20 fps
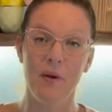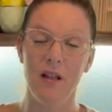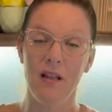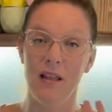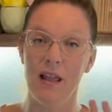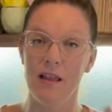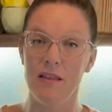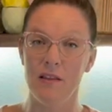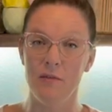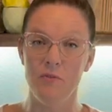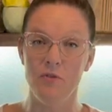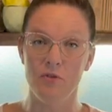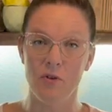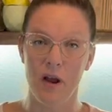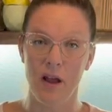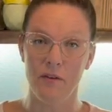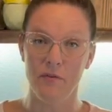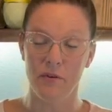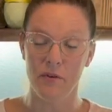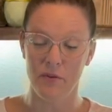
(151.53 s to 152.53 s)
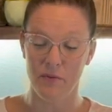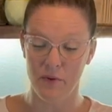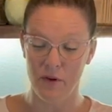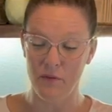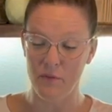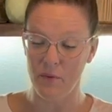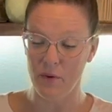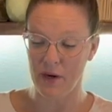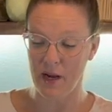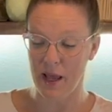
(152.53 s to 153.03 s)
let them dry for three to
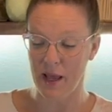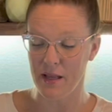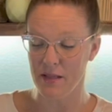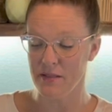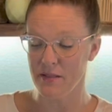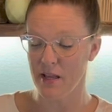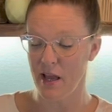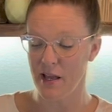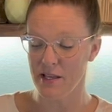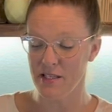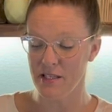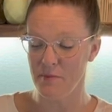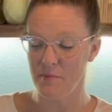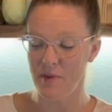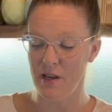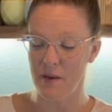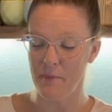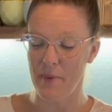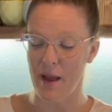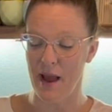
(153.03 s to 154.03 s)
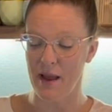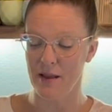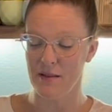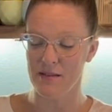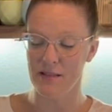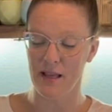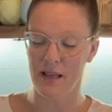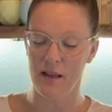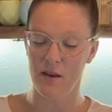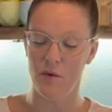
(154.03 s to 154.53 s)
four days, tossed them in a
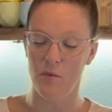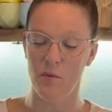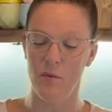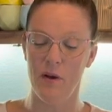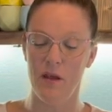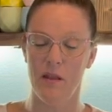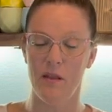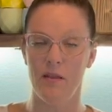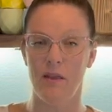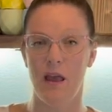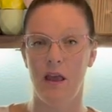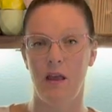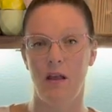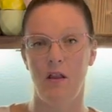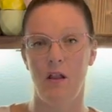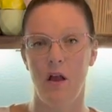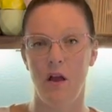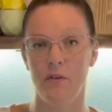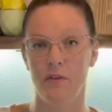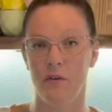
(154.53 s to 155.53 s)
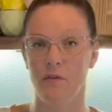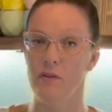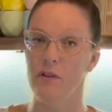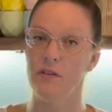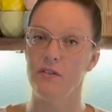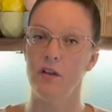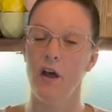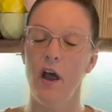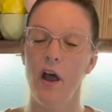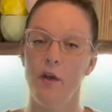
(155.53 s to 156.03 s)
basket with a cloth over the
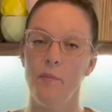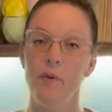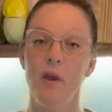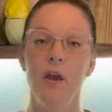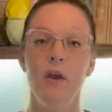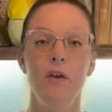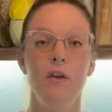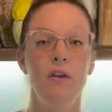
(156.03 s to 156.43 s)
top.